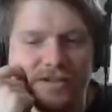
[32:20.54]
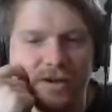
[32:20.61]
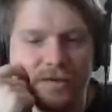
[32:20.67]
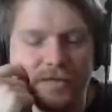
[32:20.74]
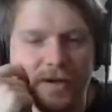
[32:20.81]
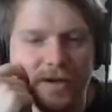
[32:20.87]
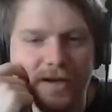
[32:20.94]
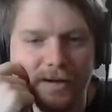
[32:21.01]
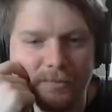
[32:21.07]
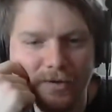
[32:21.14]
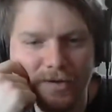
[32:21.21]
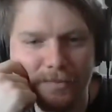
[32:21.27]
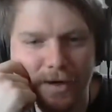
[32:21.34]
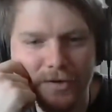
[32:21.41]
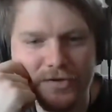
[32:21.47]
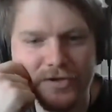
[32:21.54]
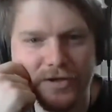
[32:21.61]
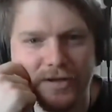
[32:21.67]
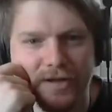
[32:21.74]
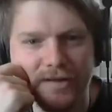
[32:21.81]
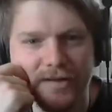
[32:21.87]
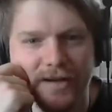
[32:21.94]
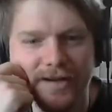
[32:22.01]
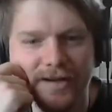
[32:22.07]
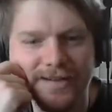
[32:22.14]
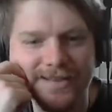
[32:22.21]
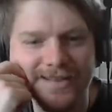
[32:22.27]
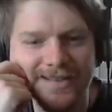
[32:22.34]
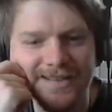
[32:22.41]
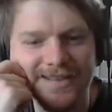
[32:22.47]
just overcome with emotion, I think.
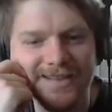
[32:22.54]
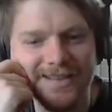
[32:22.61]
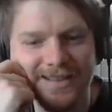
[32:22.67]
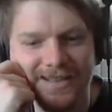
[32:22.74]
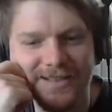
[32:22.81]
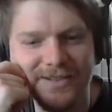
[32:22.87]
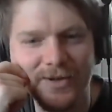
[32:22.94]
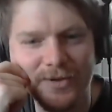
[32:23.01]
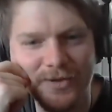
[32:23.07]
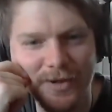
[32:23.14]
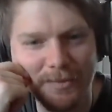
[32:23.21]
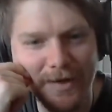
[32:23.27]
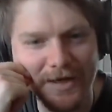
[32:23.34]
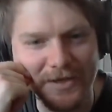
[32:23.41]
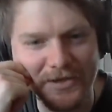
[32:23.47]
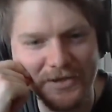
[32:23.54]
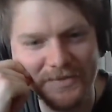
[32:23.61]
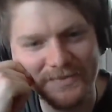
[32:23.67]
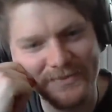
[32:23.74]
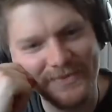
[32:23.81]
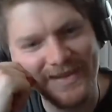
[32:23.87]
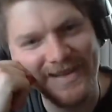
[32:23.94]
Still too much.